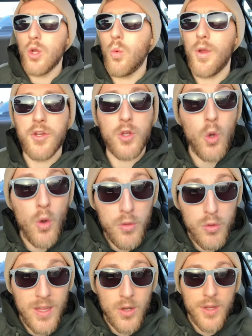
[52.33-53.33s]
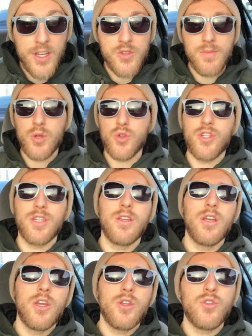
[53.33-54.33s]
When you're going through that range of
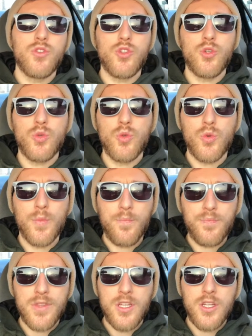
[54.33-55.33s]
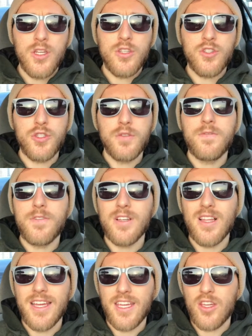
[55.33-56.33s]
motion, do you
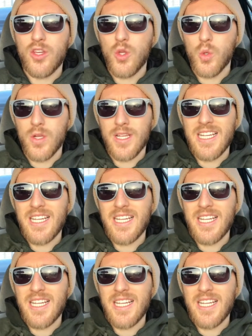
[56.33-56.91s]
feel like you're